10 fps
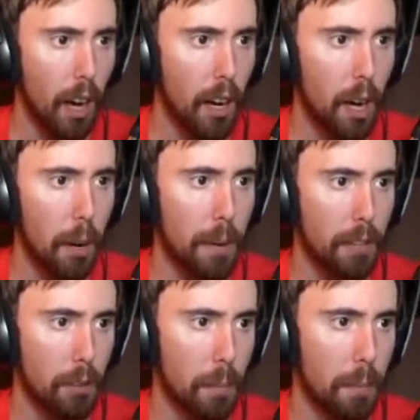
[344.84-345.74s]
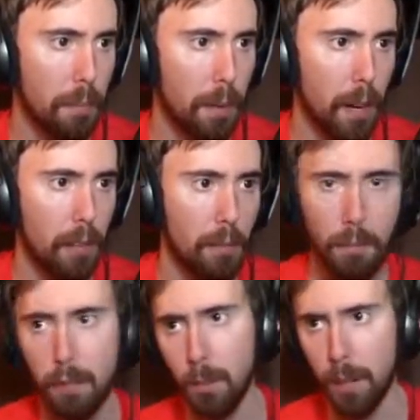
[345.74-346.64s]
Being
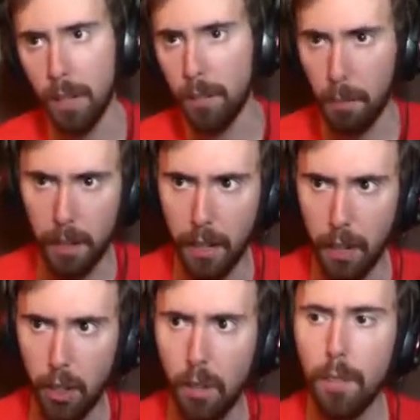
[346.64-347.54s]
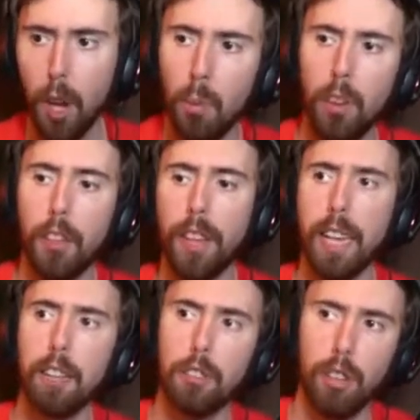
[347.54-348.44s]
somebody leaving the dungeon. Well, the thing
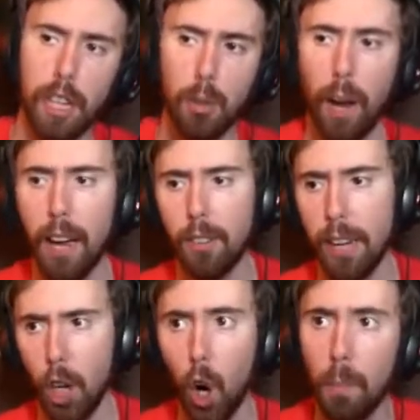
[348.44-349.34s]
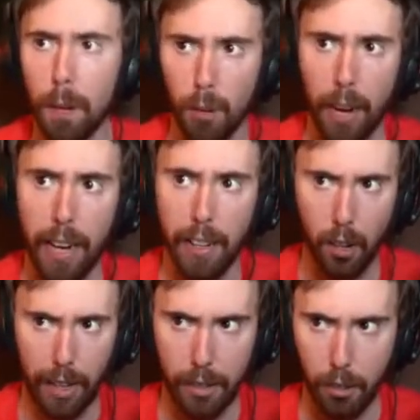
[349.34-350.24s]
is like you had like Open Raid and
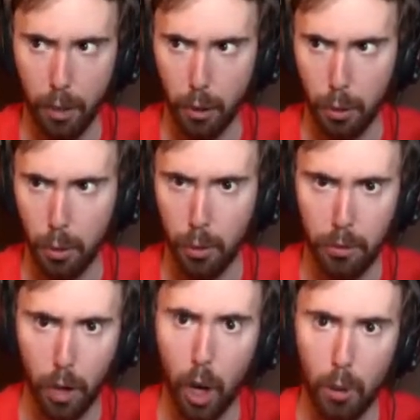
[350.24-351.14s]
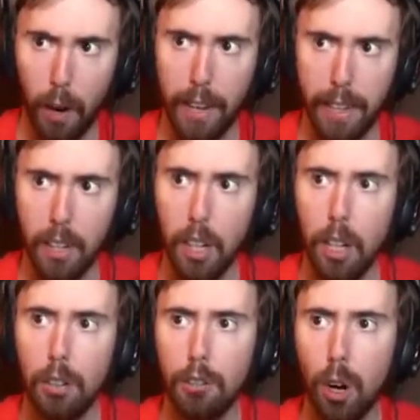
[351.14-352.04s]
like these other tools already.
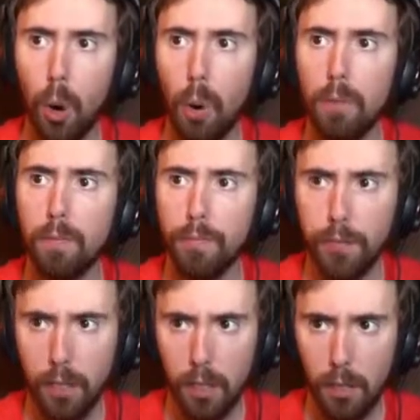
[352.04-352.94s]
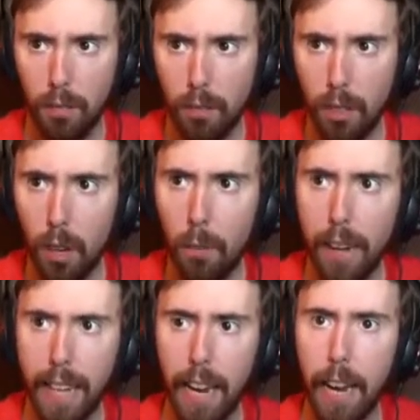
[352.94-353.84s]
So, like
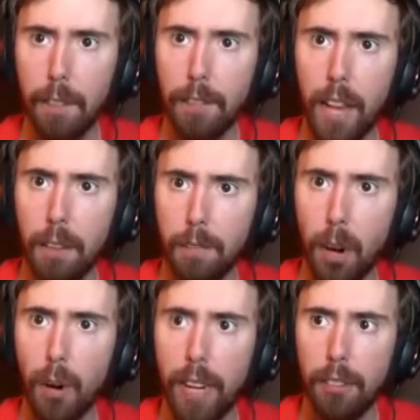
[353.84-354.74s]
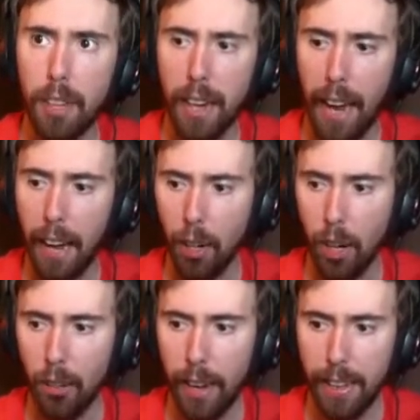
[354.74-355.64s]
if there isn't an add-on
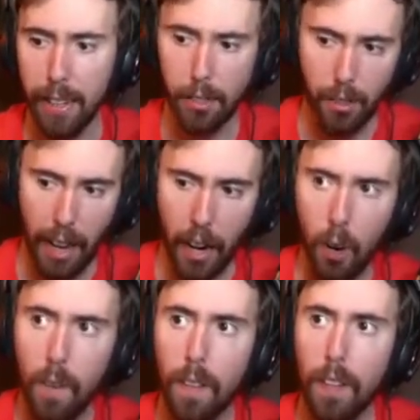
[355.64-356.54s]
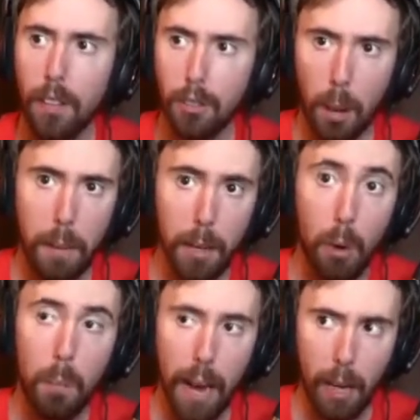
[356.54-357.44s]
like this now, somebody will
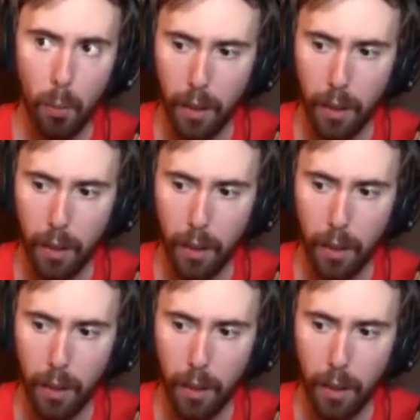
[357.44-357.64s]
make one.